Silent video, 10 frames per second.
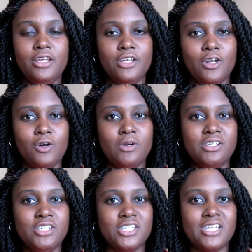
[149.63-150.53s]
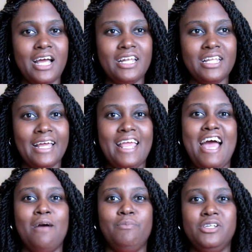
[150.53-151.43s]
It's just kind of like
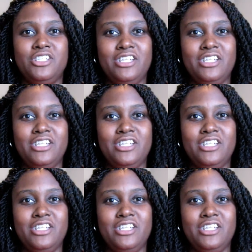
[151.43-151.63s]
happened.